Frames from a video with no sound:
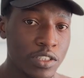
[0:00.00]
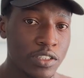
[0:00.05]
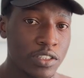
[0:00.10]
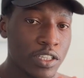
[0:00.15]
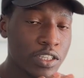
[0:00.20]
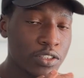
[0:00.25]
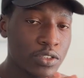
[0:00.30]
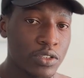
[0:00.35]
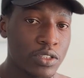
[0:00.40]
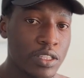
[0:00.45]

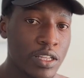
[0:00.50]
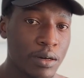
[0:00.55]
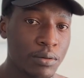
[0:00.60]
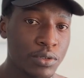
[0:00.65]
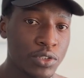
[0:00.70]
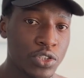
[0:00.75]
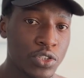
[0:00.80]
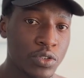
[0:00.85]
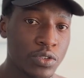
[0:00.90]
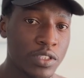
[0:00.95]
the
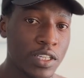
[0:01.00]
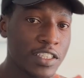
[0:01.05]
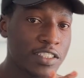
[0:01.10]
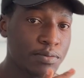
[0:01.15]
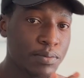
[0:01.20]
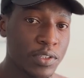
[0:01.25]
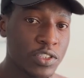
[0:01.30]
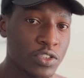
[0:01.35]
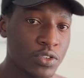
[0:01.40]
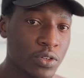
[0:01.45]
double shot
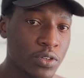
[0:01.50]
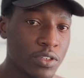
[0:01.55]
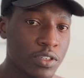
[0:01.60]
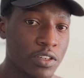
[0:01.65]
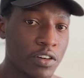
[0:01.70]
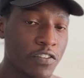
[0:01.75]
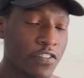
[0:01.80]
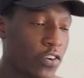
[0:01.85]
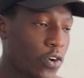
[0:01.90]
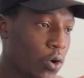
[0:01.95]
espresso
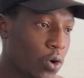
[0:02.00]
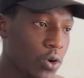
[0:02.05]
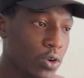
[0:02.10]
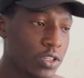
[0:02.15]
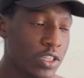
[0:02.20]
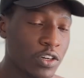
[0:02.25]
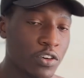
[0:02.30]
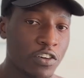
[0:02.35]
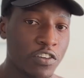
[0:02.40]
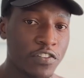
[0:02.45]
for all
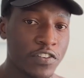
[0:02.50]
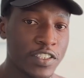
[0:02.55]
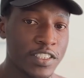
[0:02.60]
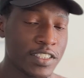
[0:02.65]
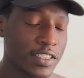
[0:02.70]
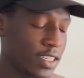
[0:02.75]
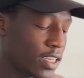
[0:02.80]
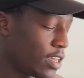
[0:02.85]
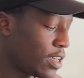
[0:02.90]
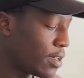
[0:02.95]
the
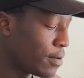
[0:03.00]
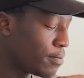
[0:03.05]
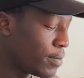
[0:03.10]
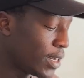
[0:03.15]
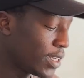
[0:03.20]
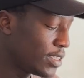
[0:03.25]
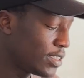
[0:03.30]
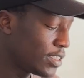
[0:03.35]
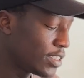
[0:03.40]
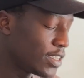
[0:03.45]
coffees,
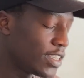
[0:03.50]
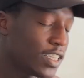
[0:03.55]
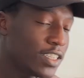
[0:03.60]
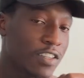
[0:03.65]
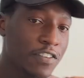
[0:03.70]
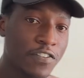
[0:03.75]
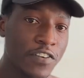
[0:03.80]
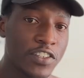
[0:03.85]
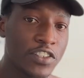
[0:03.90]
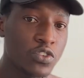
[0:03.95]
but the
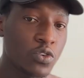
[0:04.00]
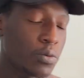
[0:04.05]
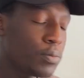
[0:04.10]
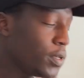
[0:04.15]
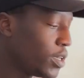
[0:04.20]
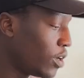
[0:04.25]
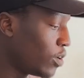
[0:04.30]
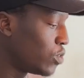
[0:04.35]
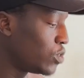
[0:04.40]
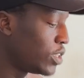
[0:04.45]
difference will
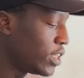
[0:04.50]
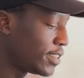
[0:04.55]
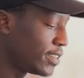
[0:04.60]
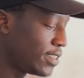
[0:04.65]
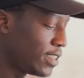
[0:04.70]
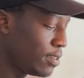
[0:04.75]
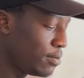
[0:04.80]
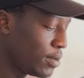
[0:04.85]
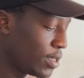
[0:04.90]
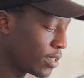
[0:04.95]
be on the
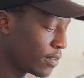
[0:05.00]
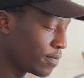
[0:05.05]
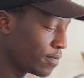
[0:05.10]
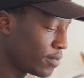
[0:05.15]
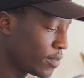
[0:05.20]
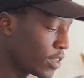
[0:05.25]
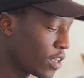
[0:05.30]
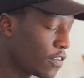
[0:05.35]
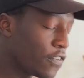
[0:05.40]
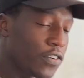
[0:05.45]
steaming.
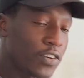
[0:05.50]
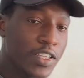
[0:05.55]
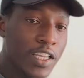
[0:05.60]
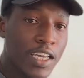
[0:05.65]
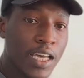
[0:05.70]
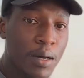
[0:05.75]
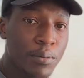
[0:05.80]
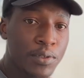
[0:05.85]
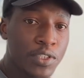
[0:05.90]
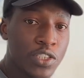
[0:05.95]
For the
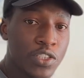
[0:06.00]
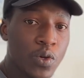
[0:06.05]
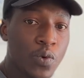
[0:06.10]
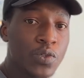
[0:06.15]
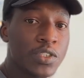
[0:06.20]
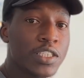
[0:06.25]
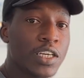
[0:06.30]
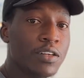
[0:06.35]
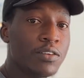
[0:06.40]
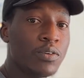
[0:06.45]

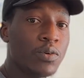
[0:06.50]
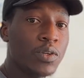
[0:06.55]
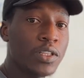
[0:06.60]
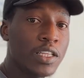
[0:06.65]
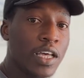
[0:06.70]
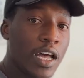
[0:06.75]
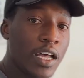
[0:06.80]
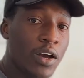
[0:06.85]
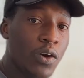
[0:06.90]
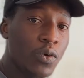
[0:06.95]
cappuccino,
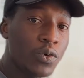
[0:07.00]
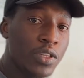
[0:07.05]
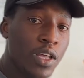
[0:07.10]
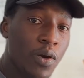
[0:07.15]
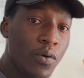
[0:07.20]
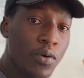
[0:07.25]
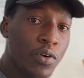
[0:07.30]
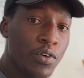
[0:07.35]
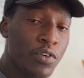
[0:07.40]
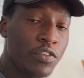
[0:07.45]
on
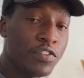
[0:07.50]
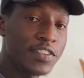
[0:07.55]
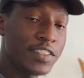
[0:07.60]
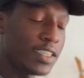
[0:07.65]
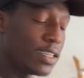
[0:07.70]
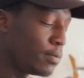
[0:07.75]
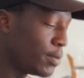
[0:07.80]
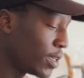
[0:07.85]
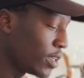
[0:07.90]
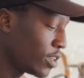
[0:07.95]
our
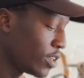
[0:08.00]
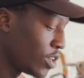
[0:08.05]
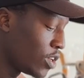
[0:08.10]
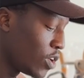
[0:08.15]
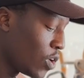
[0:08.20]
steaming,